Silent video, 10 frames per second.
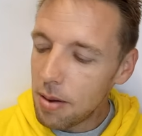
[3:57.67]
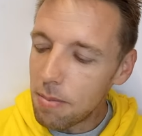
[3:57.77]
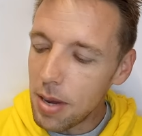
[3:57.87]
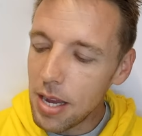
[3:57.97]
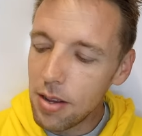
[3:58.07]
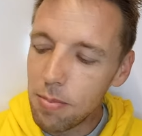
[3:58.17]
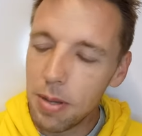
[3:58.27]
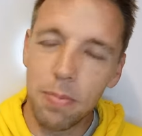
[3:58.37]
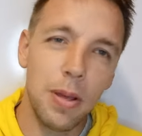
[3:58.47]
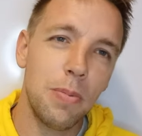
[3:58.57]
May you be
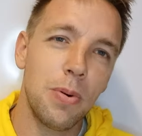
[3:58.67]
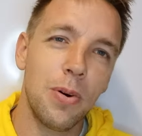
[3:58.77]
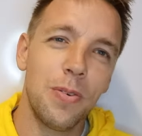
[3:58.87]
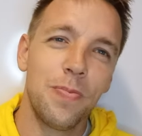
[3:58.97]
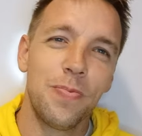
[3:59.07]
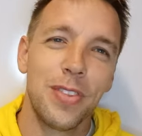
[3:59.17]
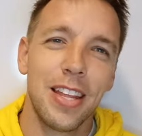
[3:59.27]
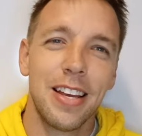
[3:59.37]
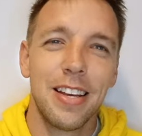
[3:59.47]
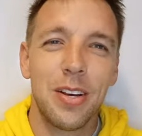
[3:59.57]
people
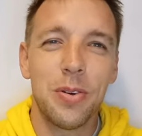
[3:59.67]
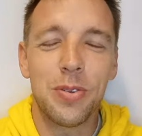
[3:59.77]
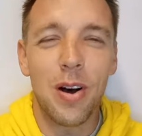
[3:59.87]
whose